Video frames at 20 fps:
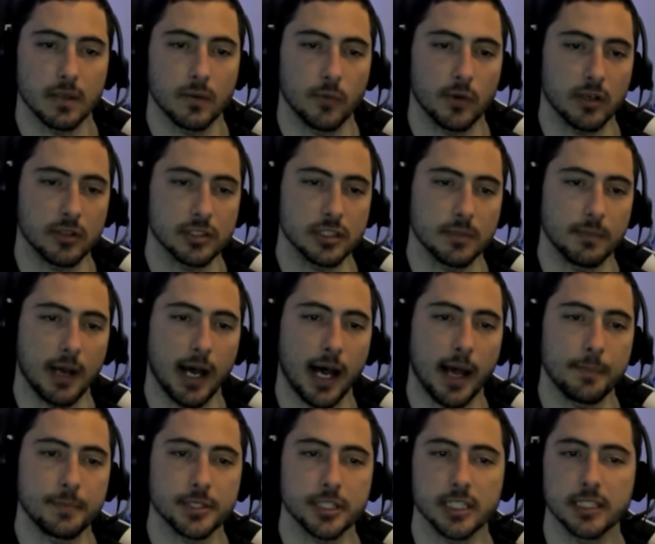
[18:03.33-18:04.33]
what are some
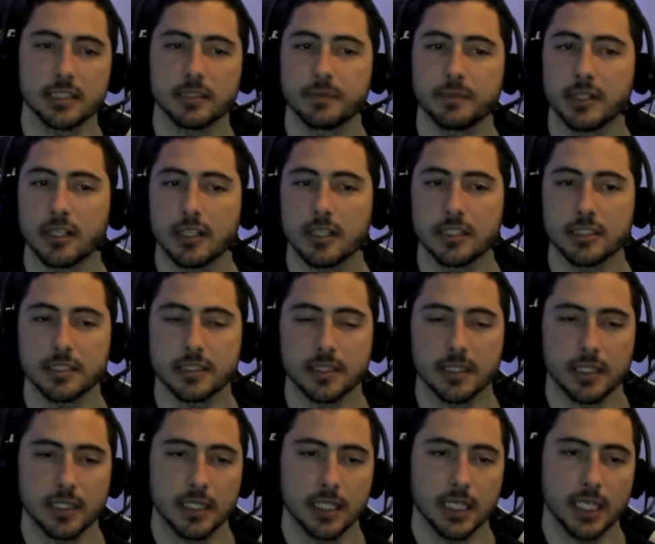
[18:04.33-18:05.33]
options, because
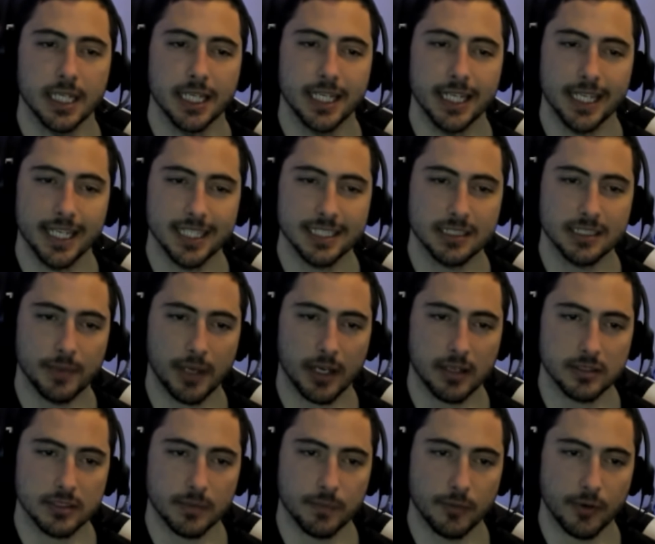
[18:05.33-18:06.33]
he is about
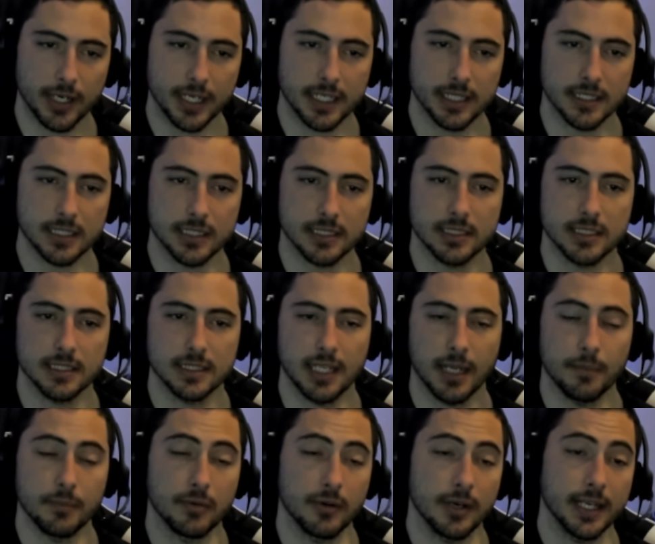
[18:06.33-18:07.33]
to break in this,
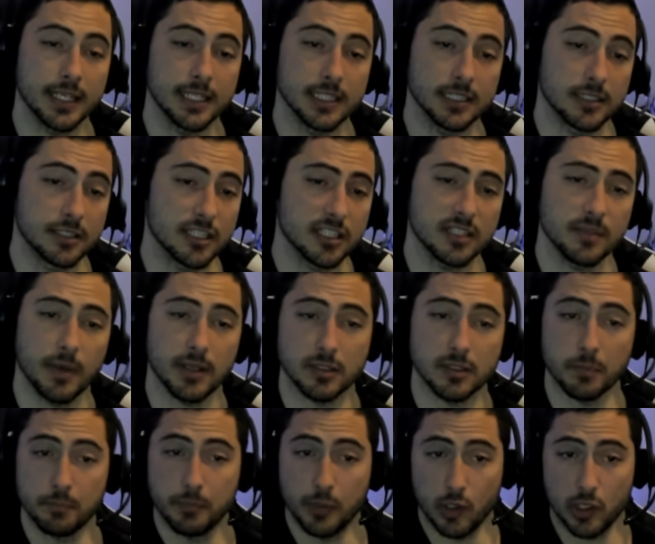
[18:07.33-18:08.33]
not break, he's just about to
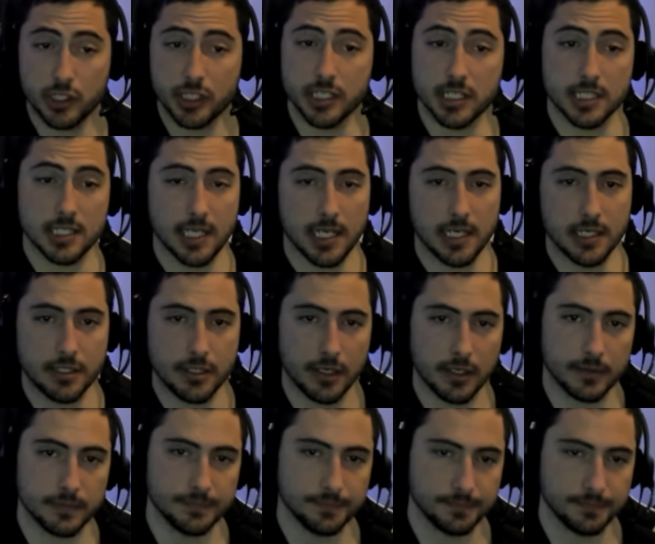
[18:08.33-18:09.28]
push his center.